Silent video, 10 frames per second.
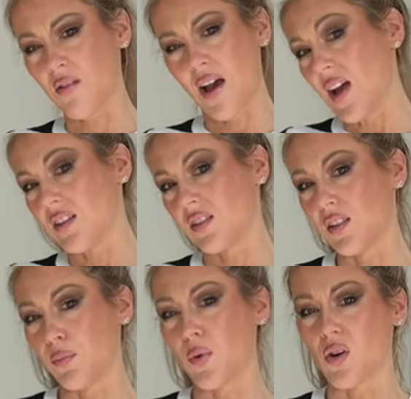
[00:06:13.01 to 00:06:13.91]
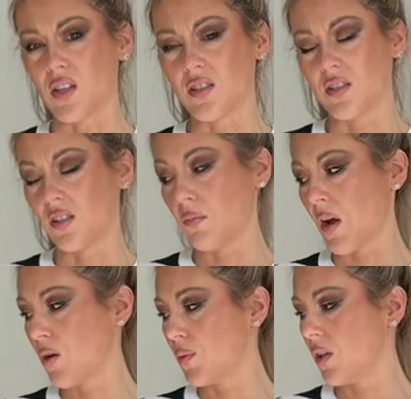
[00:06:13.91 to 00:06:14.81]
hands in the pockets, in my
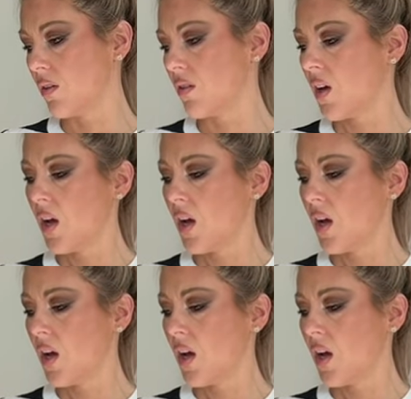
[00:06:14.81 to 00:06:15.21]
opinion.